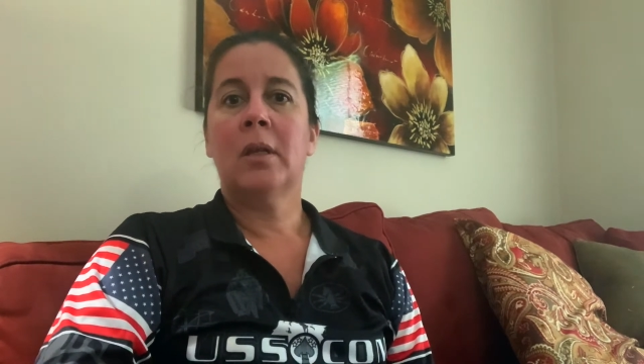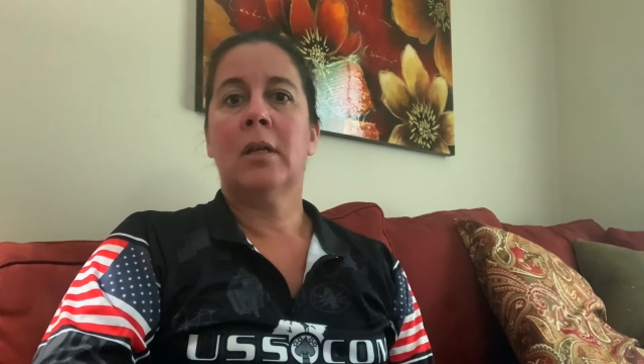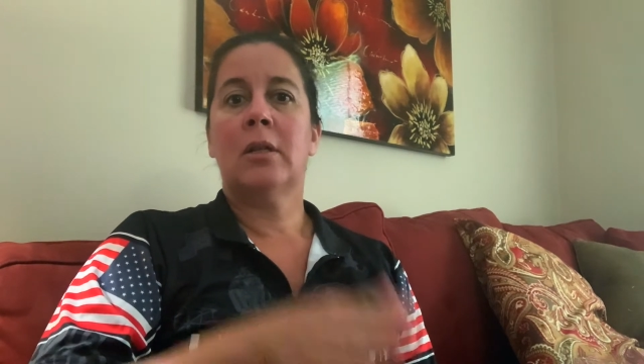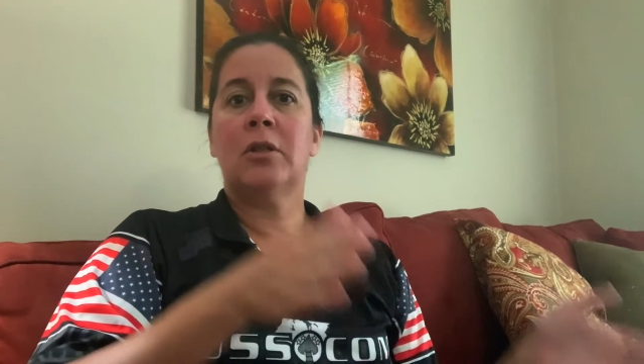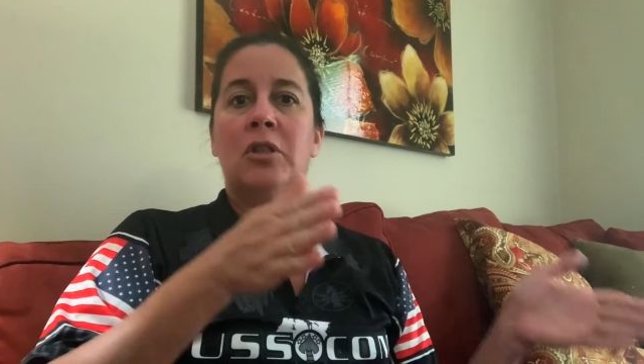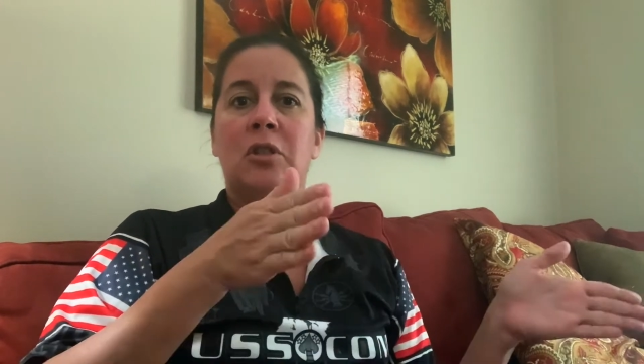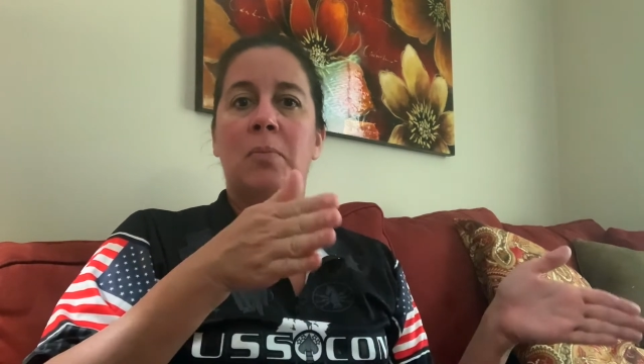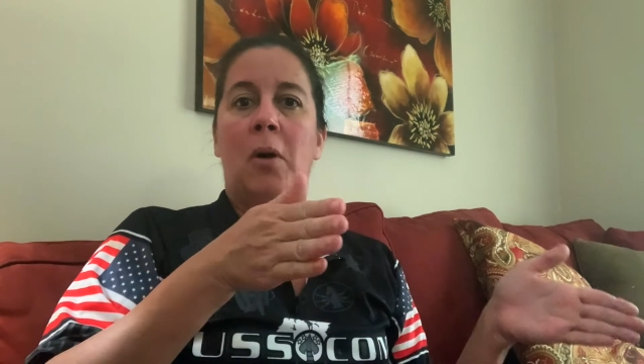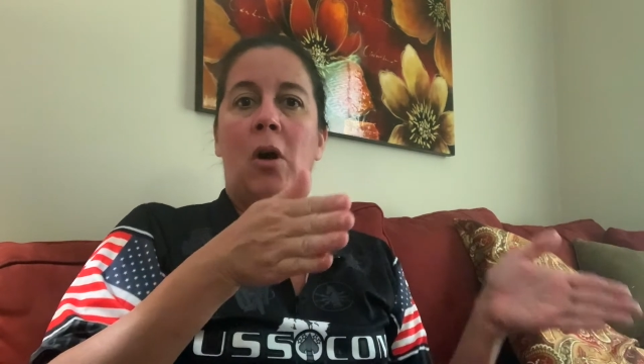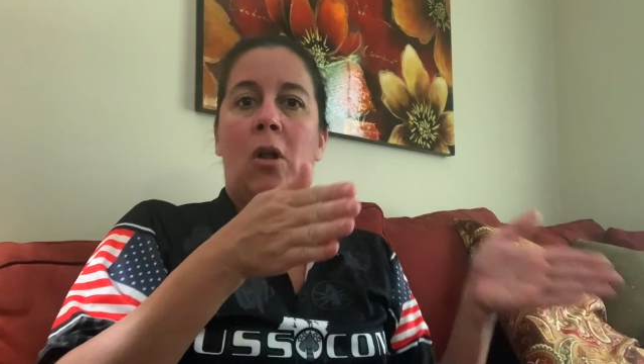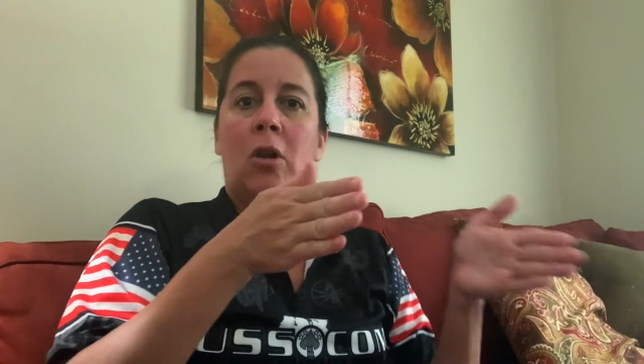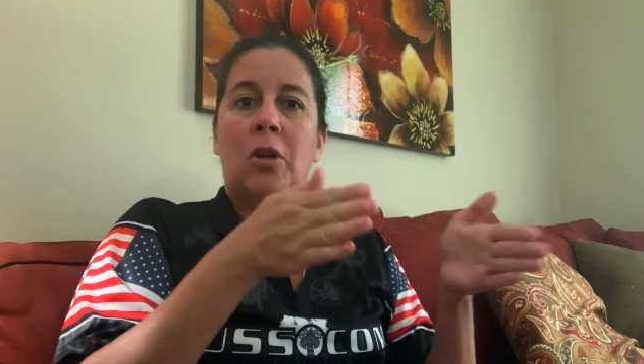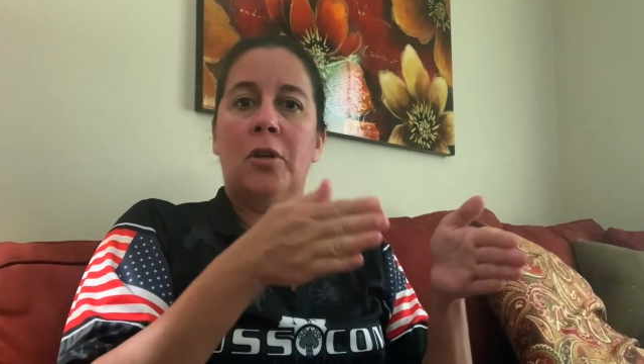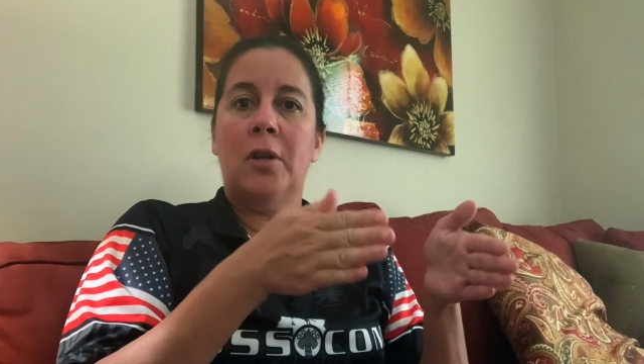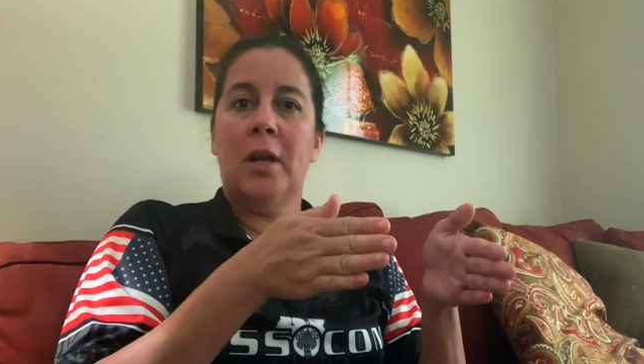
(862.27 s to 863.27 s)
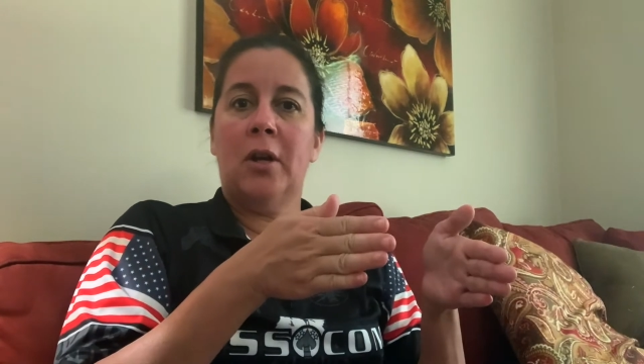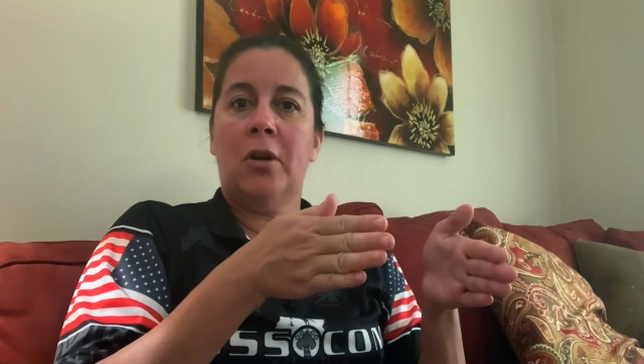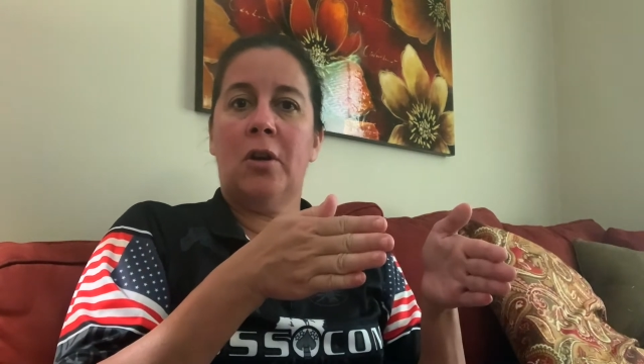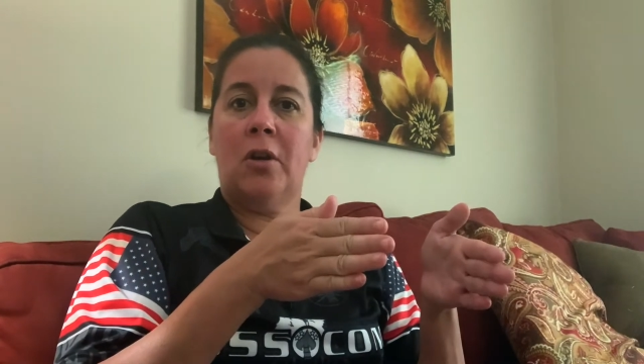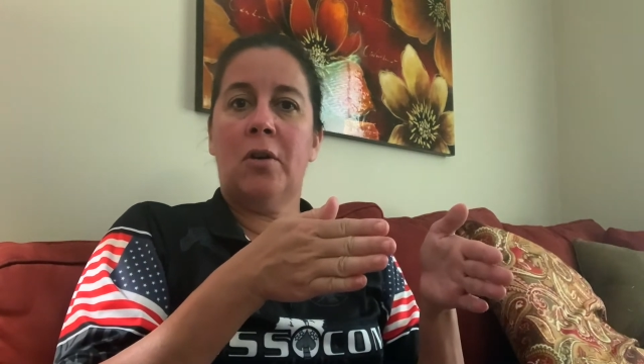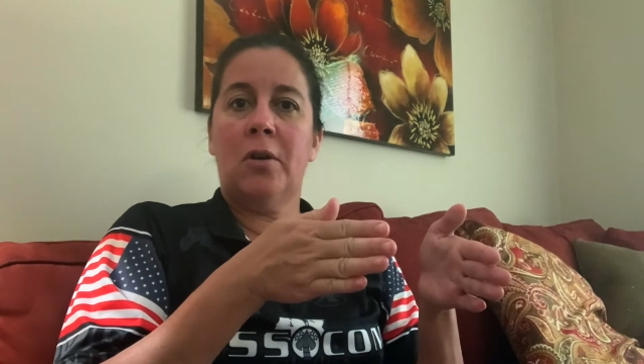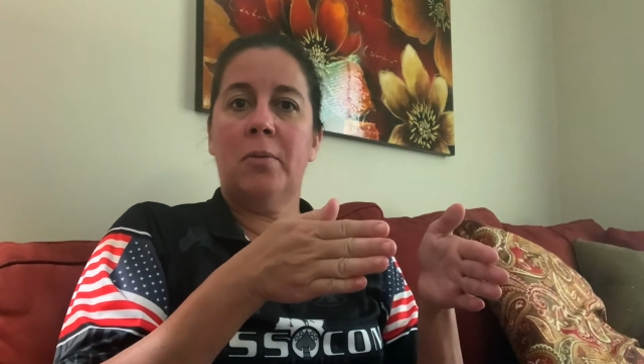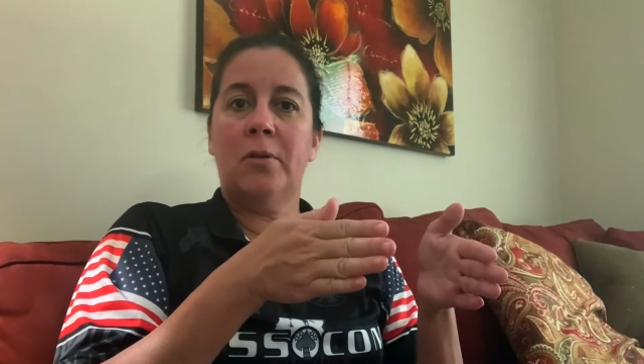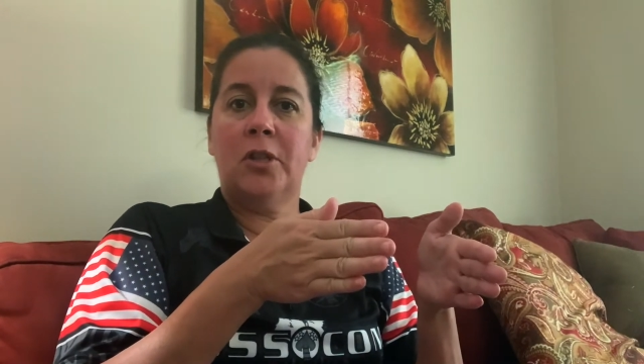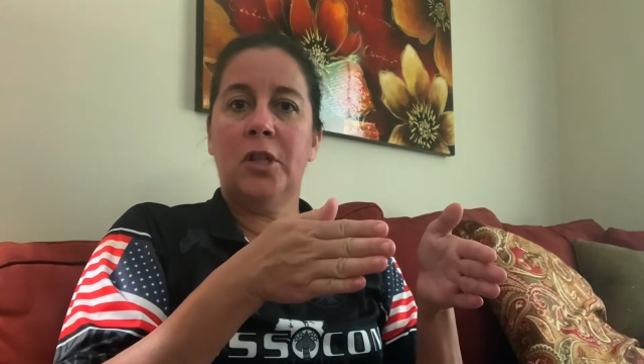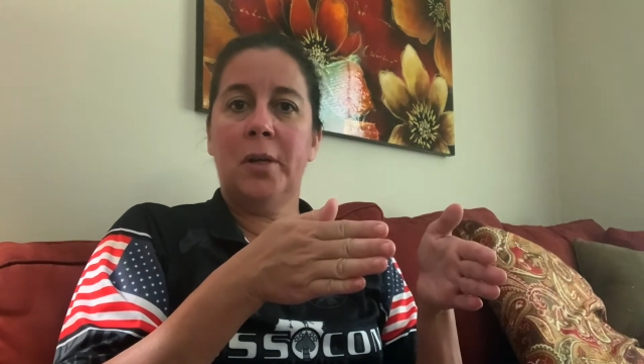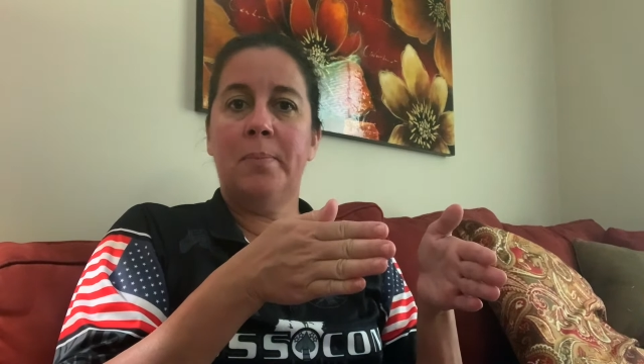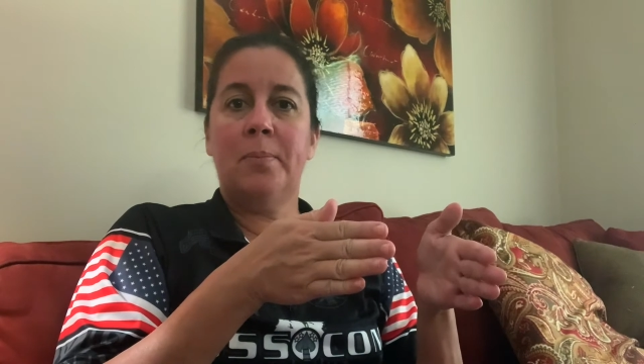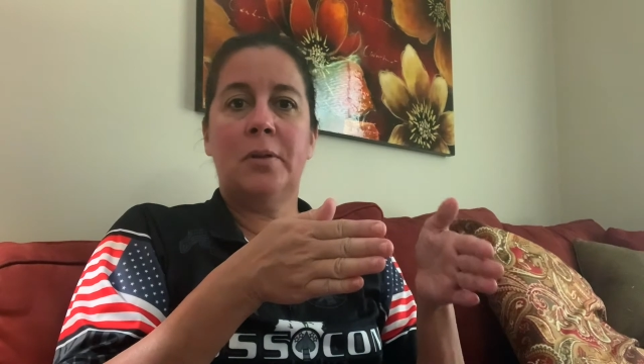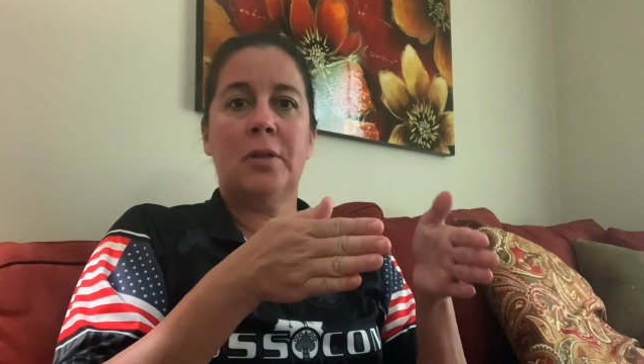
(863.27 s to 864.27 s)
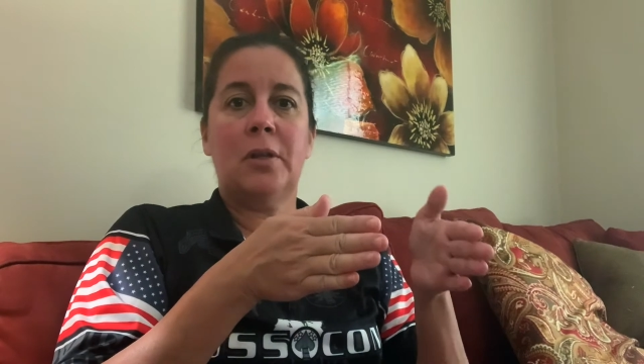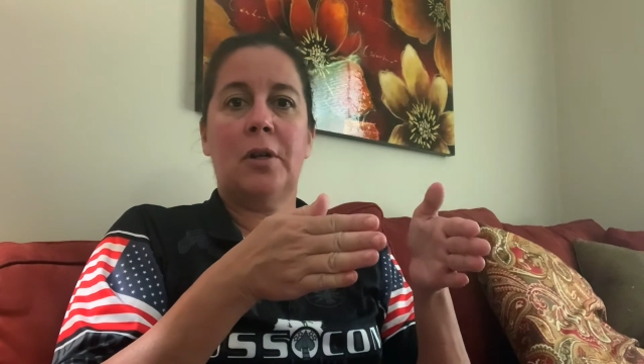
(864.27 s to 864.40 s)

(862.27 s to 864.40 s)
Smaller, narrower ships